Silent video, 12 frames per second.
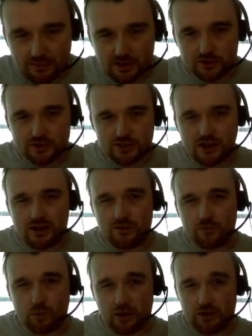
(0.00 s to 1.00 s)
about
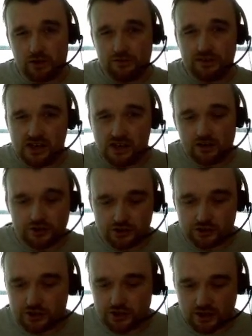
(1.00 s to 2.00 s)
starting one or if you are
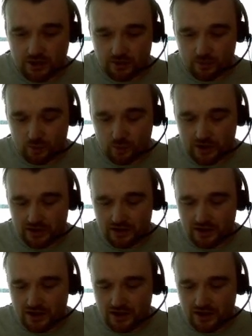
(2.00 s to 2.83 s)
just starting one,